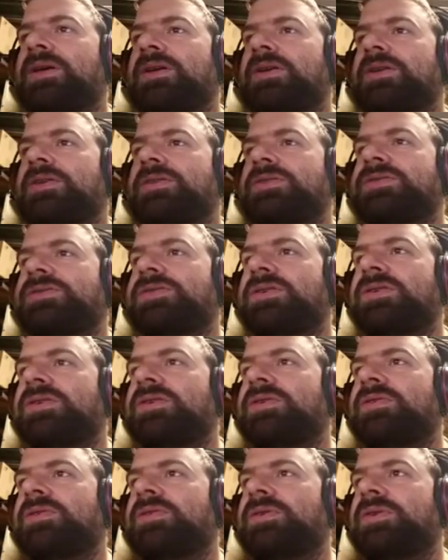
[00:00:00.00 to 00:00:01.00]

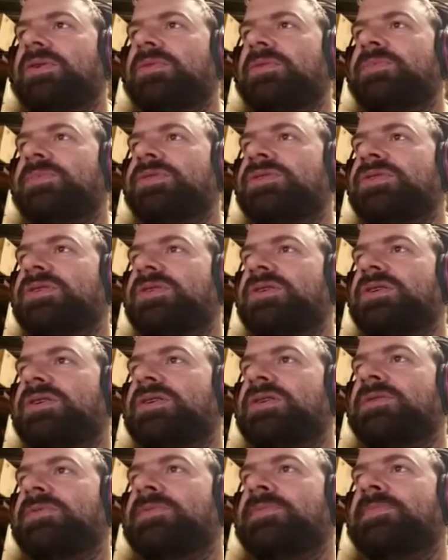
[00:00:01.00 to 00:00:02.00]
So I'm just
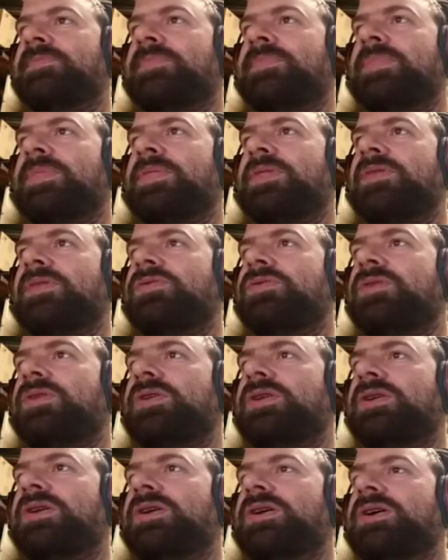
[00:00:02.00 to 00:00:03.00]
gonna do
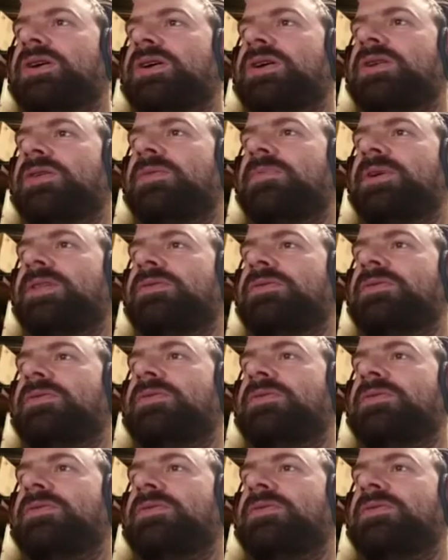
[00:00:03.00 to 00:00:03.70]
it a little bit